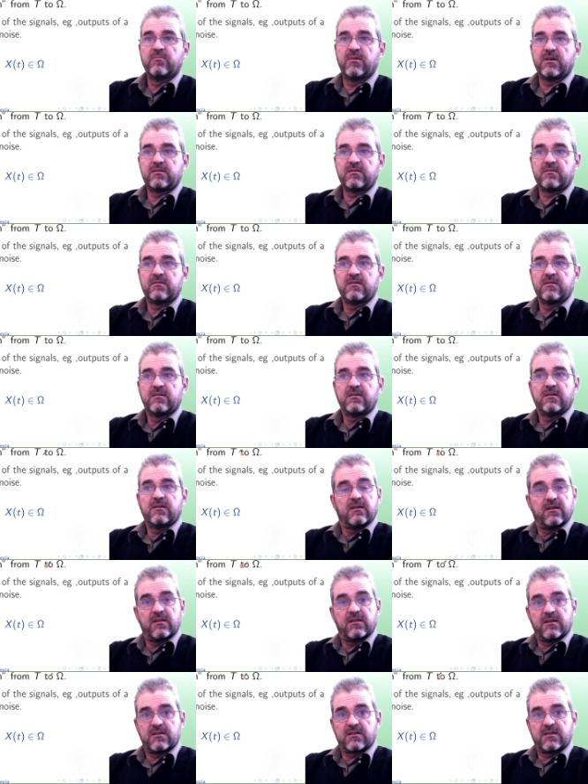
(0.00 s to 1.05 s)
But
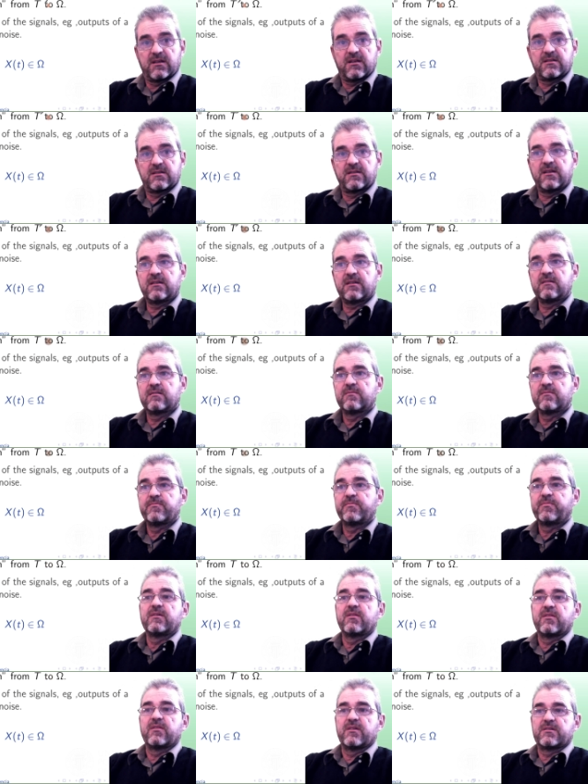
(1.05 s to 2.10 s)
in this case then,
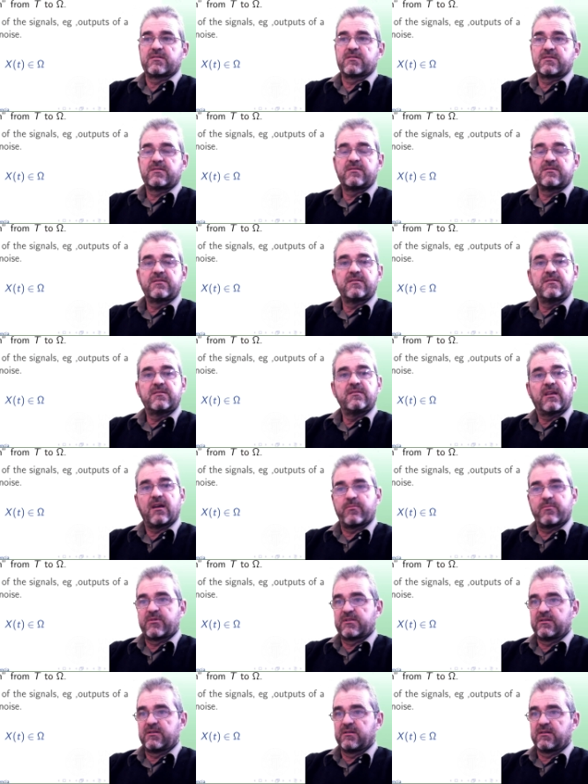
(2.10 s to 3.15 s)
this
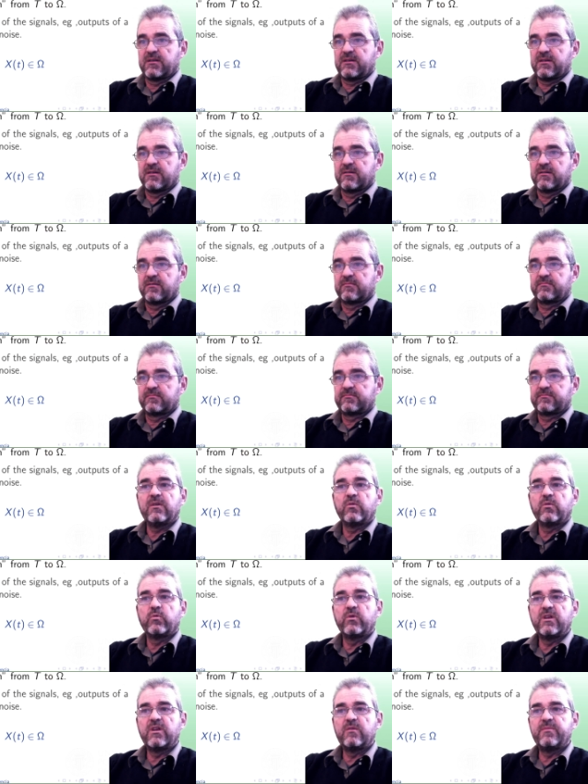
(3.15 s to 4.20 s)
capital T
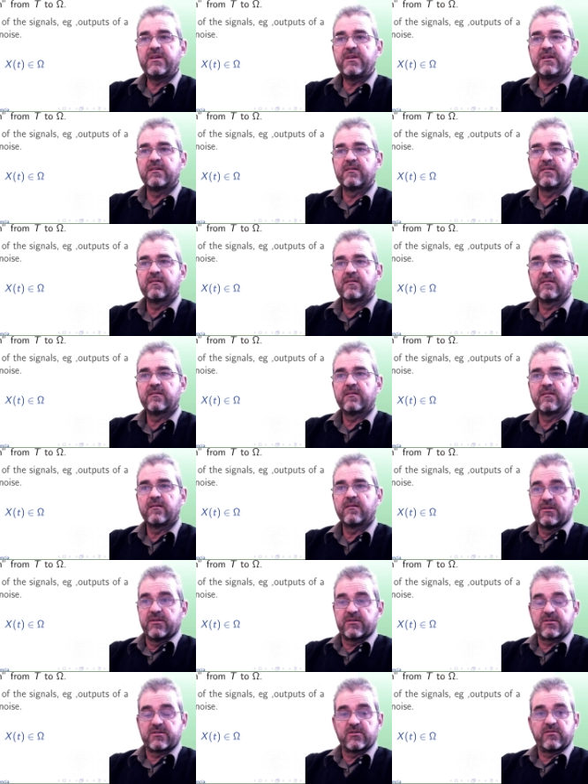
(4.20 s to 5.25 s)
will be
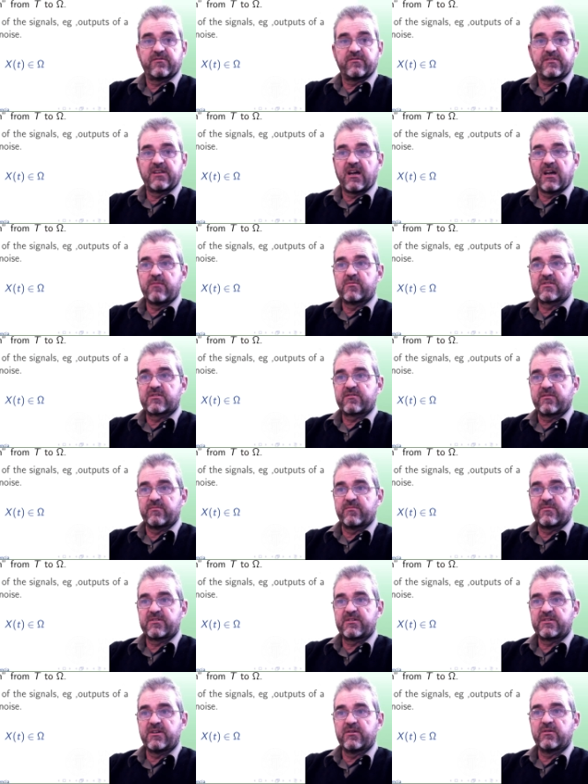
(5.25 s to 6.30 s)
the set of times
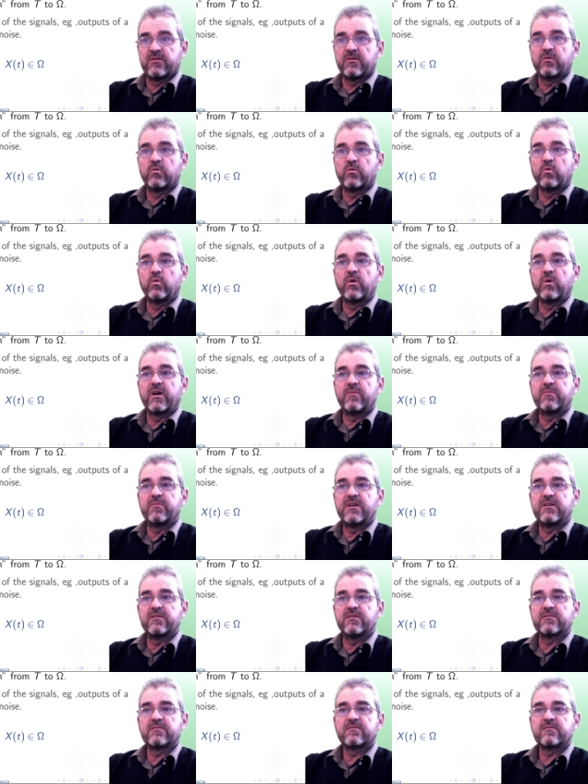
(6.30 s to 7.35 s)
from 0, 1
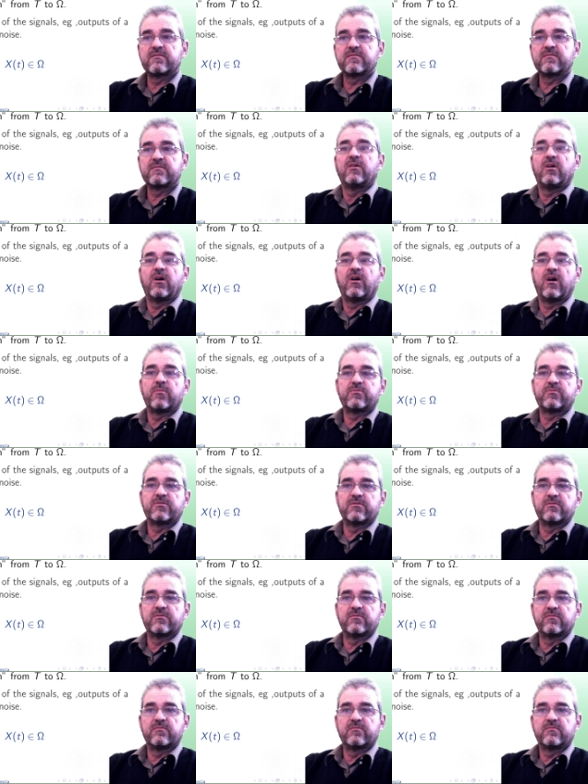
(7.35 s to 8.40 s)
minute up
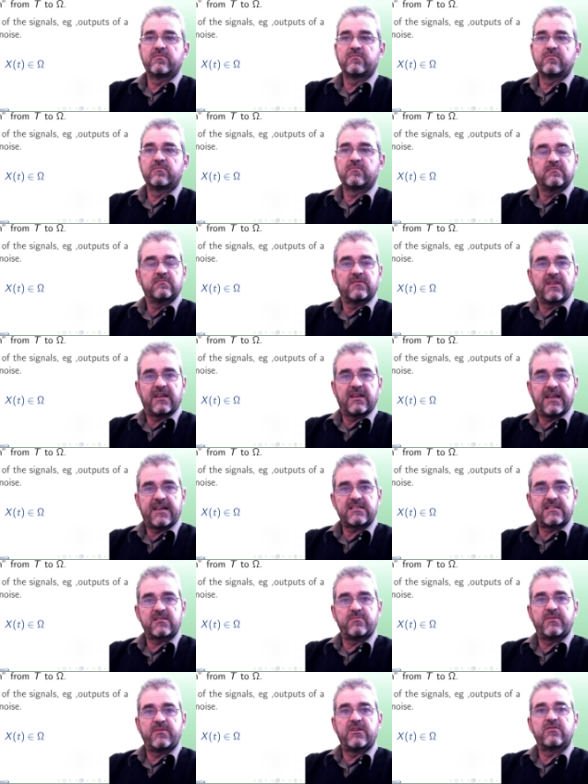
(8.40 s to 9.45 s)
to the
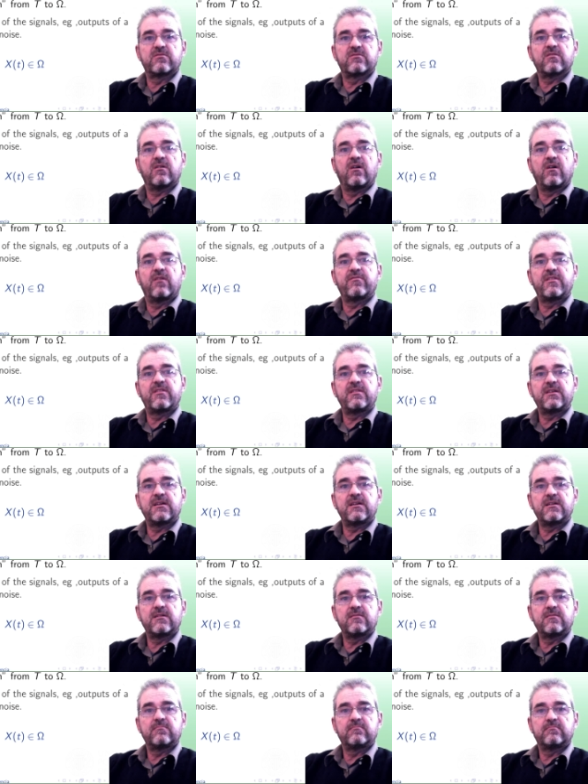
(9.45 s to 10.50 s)
last minute of the
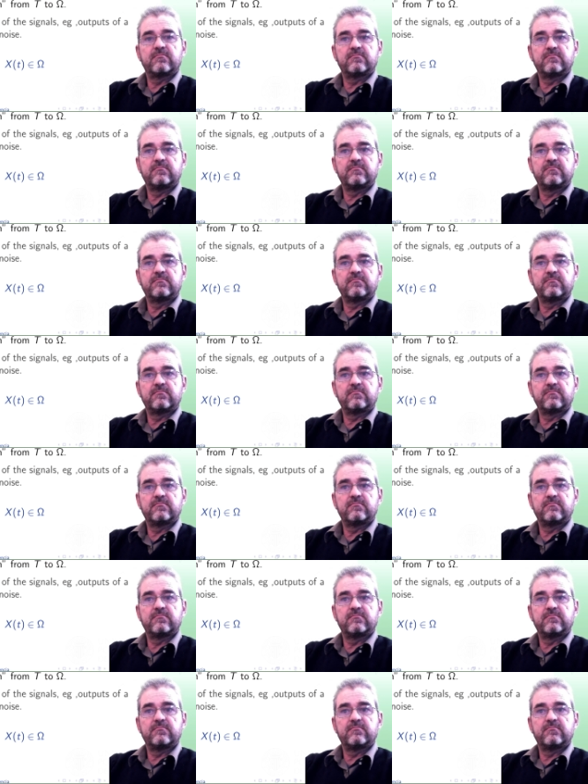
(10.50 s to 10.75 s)
day,